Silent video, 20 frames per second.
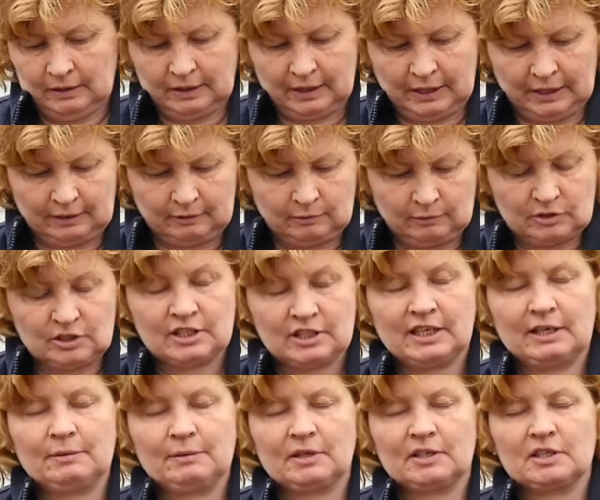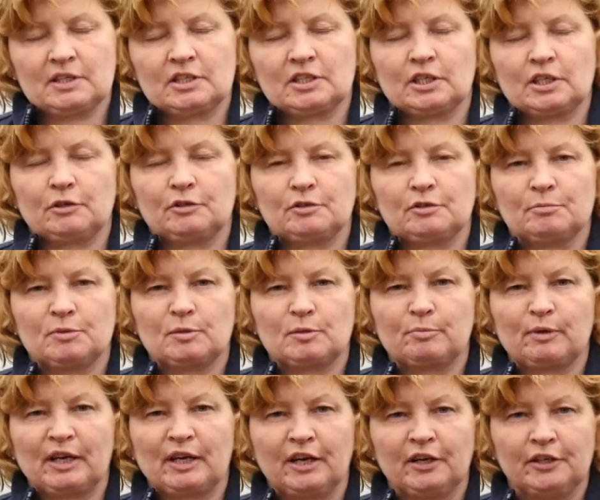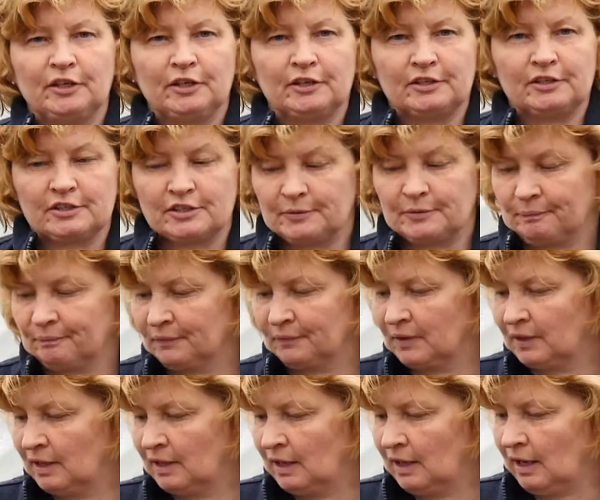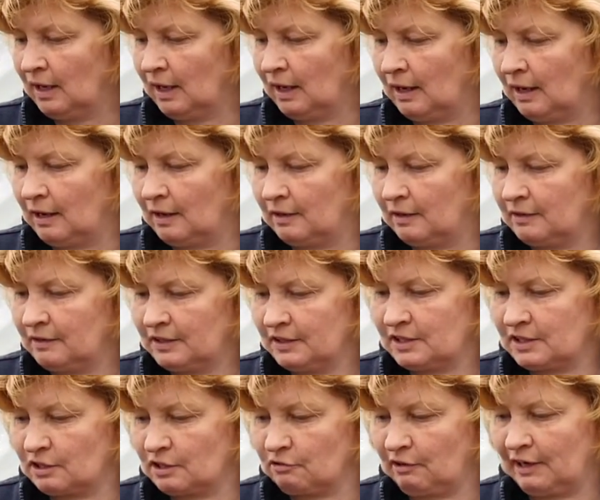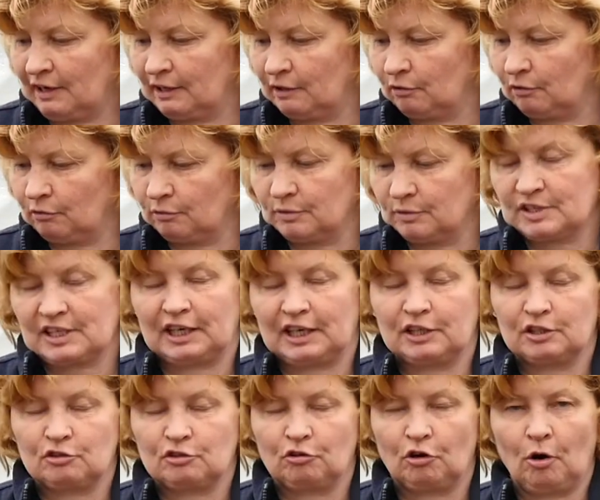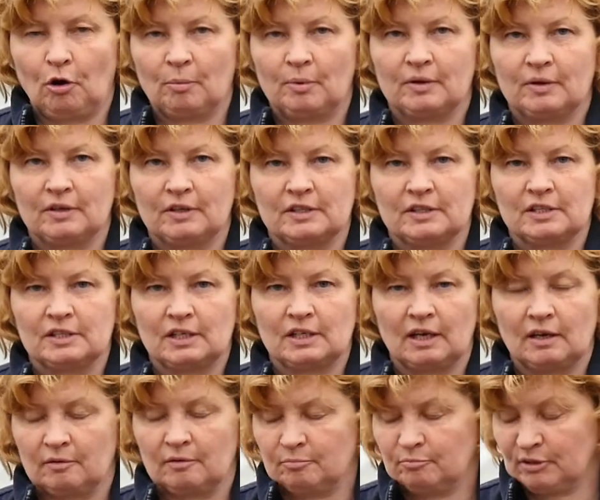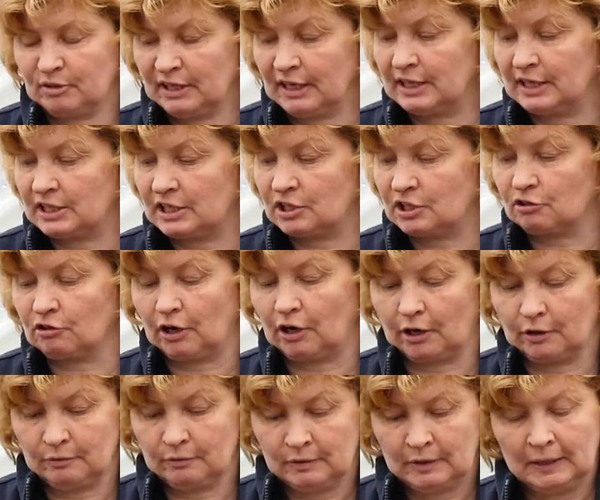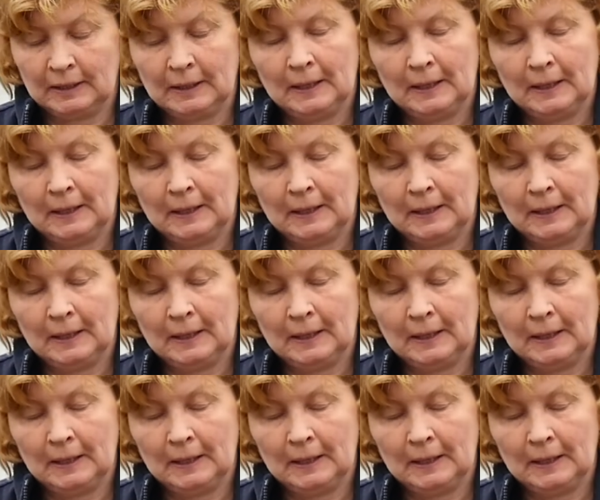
Okay, well today we're going to sow some spring onions. This is a great little salad crop that's pretty easy to grow.